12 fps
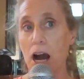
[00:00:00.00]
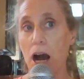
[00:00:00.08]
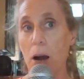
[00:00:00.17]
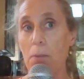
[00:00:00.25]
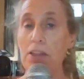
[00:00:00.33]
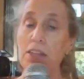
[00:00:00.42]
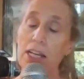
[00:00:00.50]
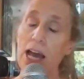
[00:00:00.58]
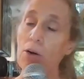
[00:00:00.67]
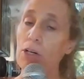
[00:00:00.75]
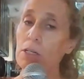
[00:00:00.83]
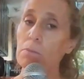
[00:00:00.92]
and then
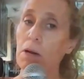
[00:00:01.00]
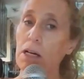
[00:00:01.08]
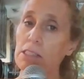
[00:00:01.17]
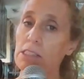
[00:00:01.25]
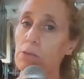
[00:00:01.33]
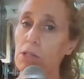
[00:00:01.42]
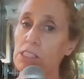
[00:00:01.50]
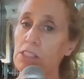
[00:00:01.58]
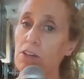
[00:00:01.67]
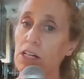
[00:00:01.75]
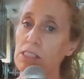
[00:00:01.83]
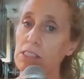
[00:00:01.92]
how it impacts the rest
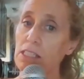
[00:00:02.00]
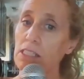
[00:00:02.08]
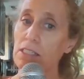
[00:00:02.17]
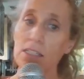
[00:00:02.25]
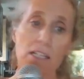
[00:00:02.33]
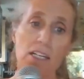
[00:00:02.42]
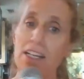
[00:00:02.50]
of us and